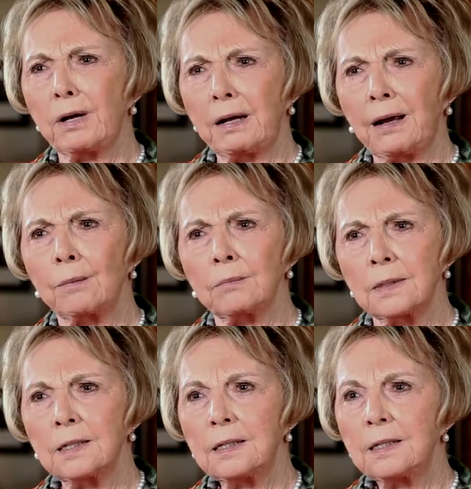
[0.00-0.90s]
him.
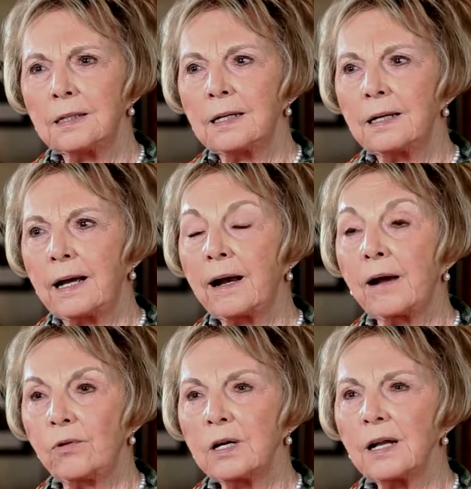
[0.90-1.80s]
And I
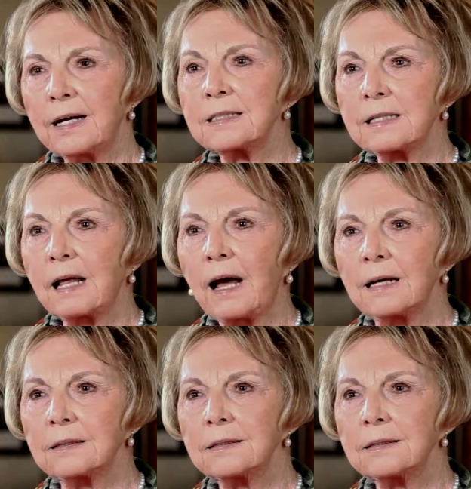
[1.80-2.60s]
realized that.